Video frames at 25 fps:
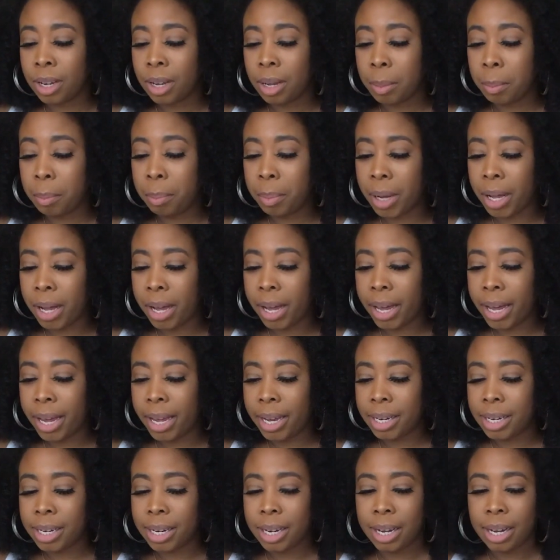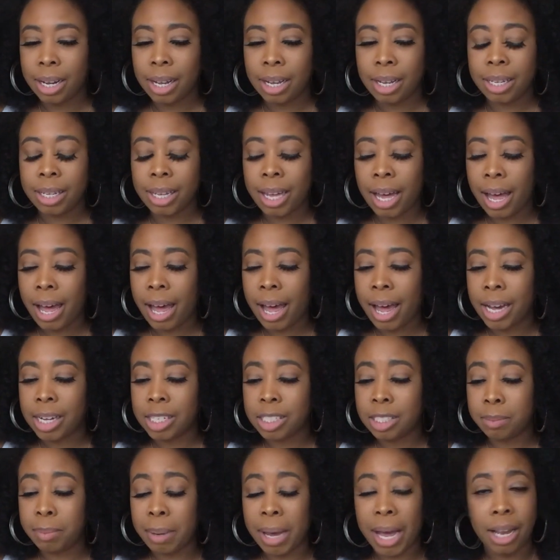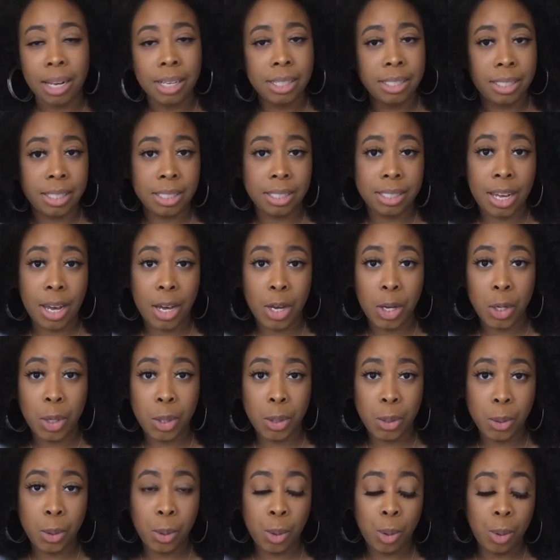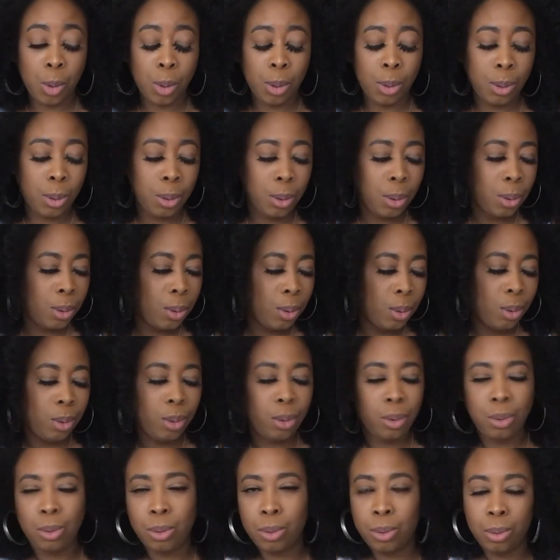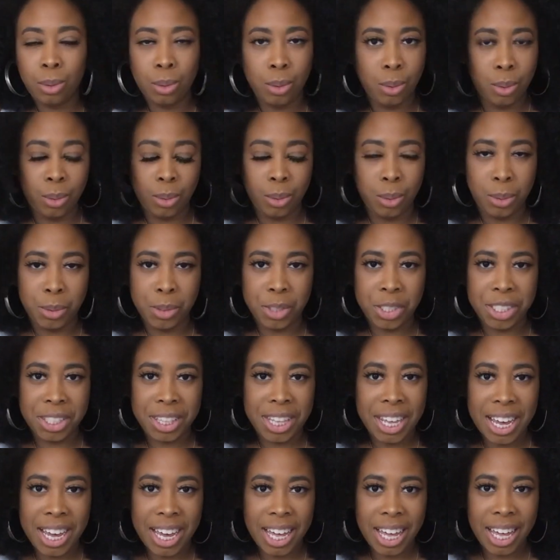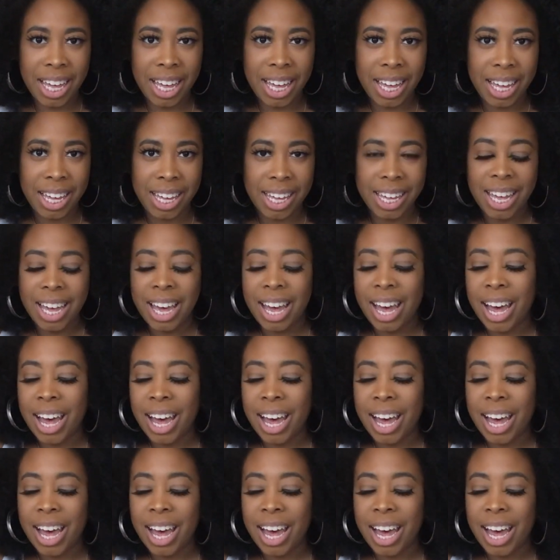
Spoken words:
But guys, balance is a huge thing